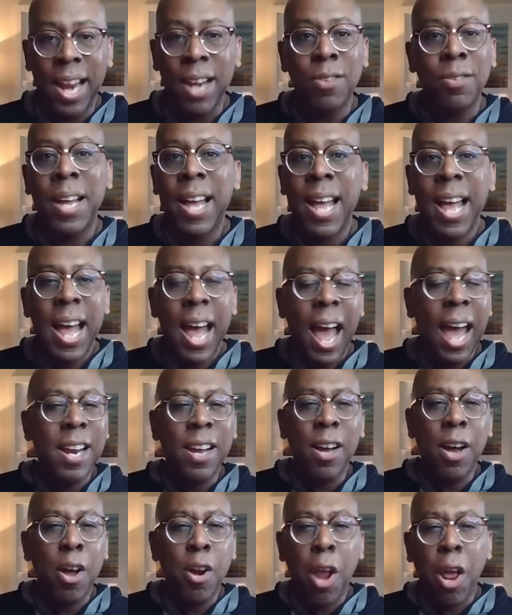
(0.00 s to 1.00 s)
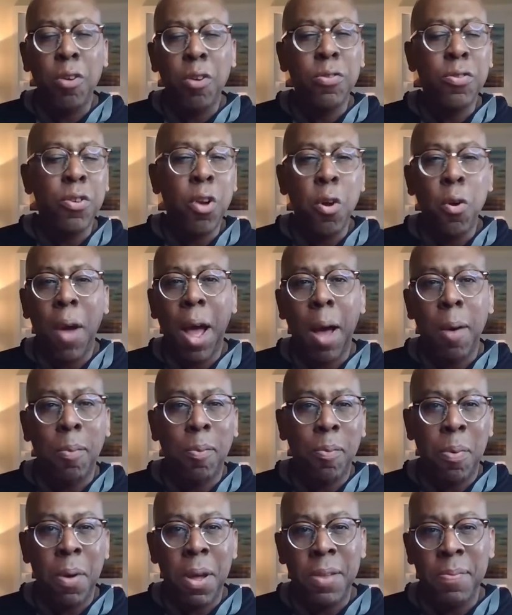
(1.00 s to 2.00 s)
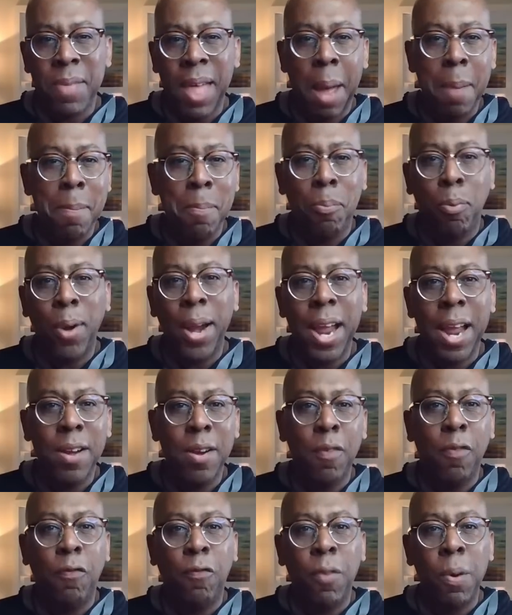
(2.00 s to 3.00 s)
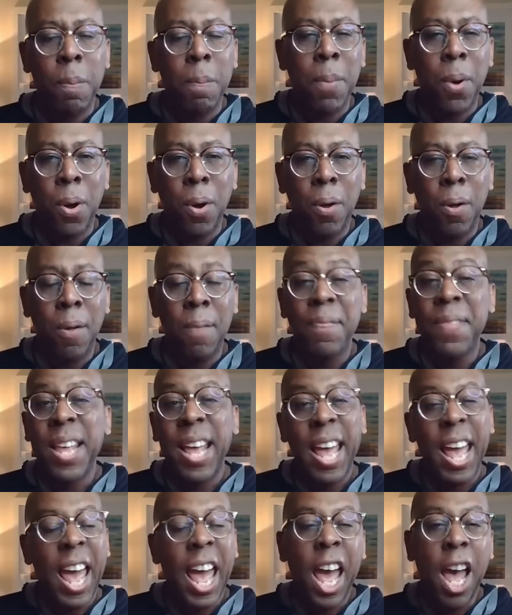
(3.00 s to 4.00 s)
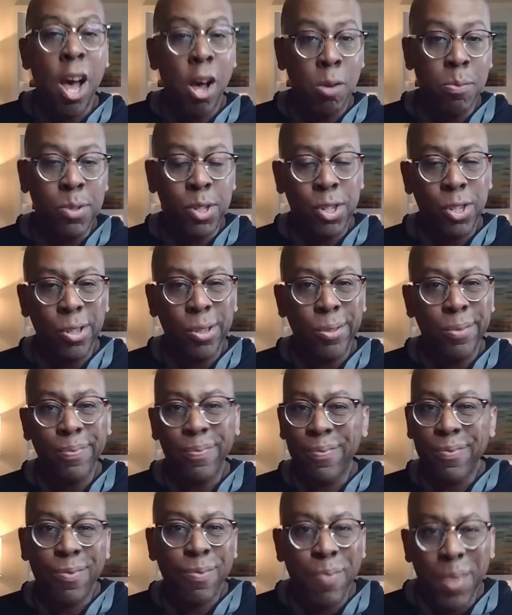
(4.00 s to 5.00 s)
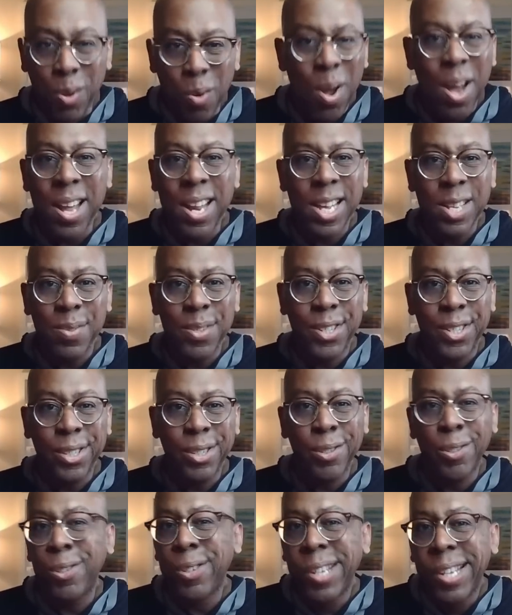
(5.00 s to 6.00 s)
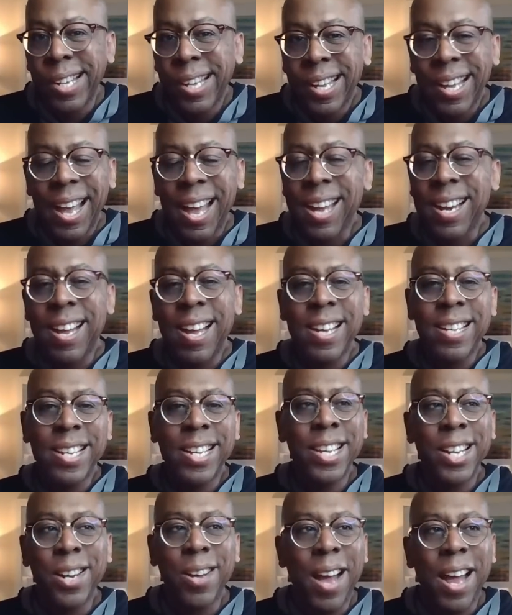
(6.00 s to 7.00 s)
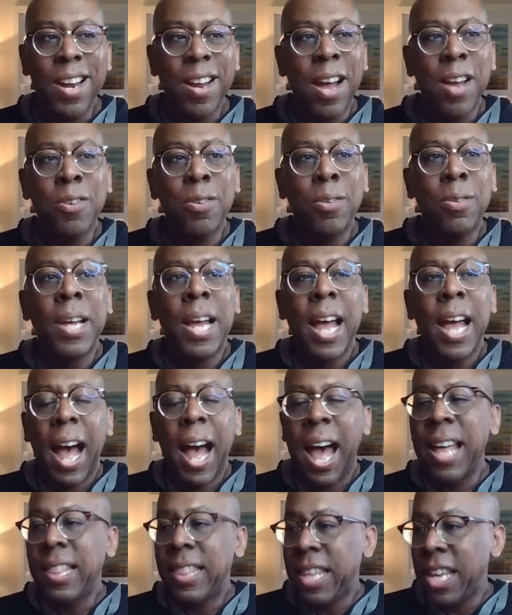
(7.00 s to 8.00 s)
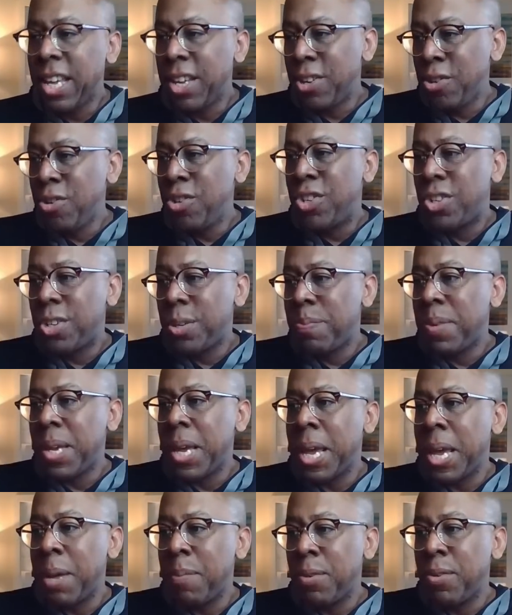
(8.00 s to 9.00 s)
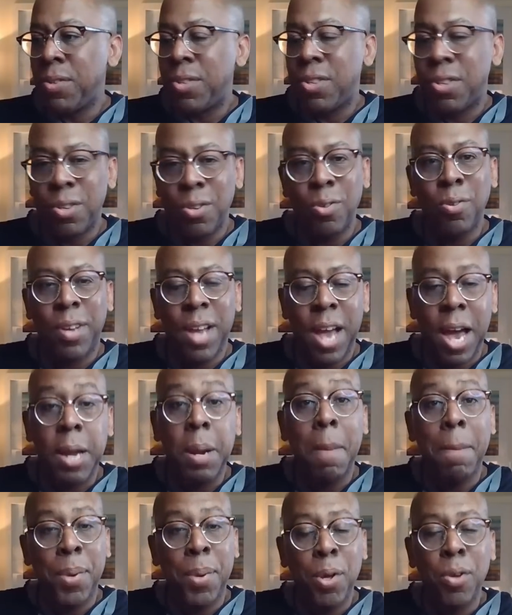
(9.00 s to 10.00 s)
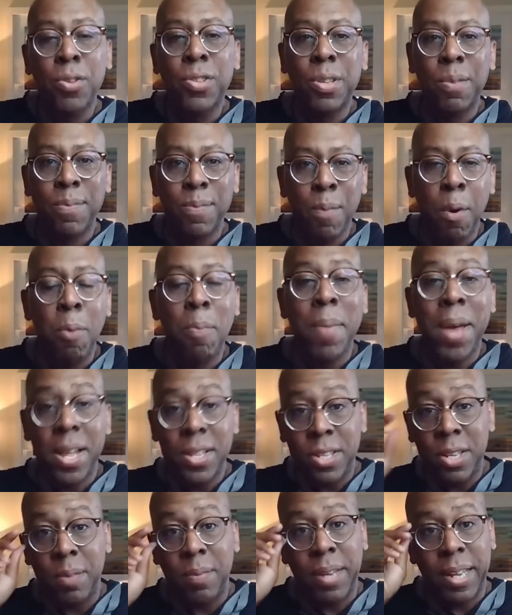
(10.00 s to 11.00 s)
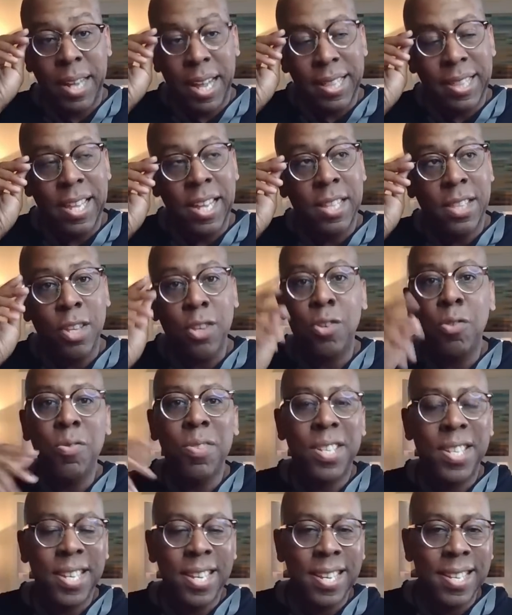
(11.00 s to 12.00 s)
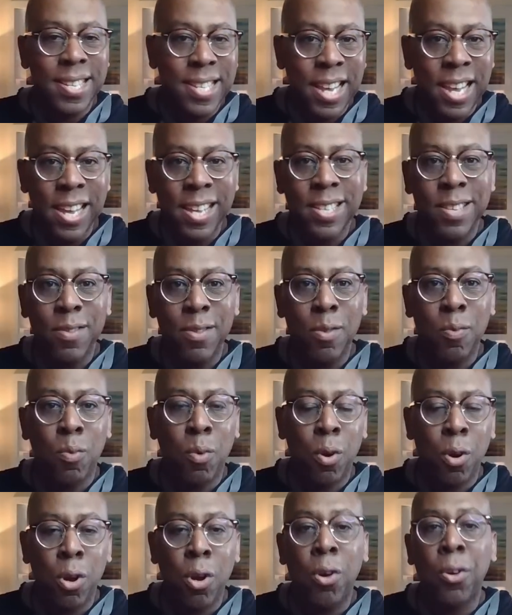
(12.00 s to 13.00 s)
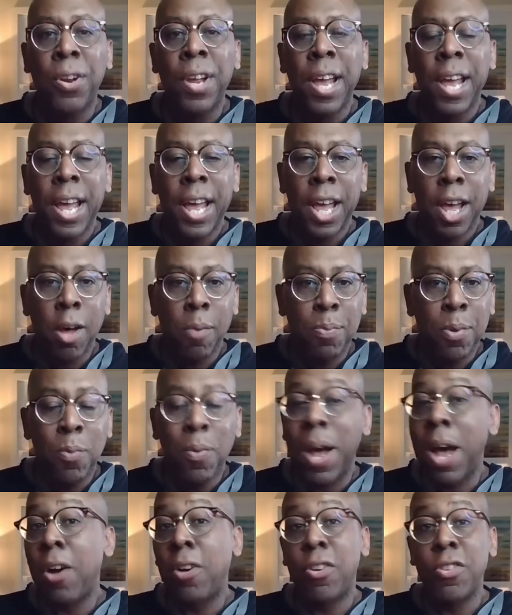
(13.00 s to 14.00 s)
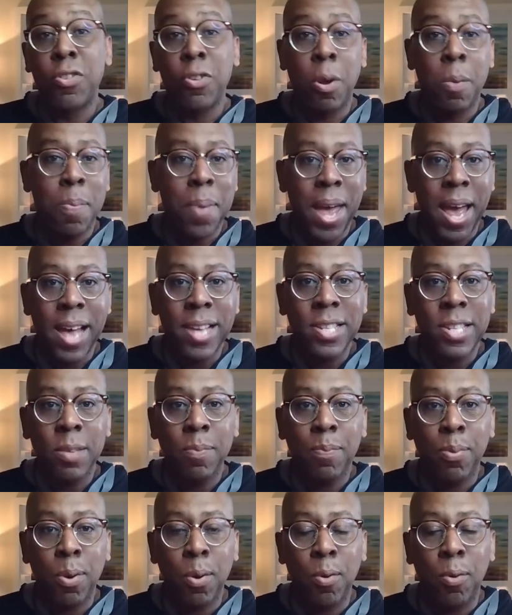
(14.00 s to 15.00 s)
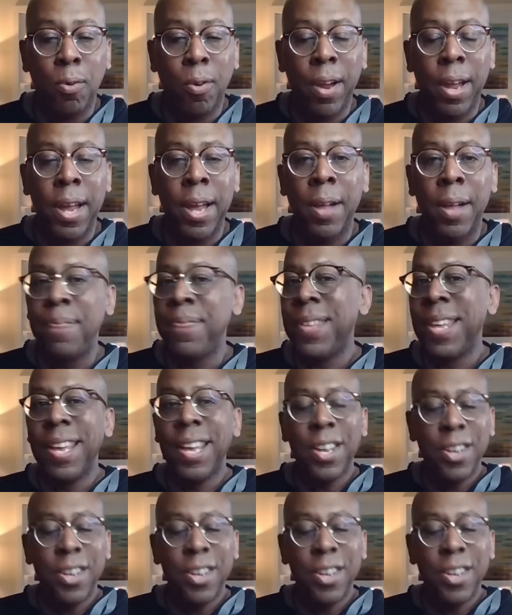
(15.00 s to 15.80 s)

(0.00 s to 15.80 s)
I don't know how that brand of football helps you. To be quite honest with you, I think you should be able to kind of build some momentum. I think the UTSAs of the world help you out because they're a passing program.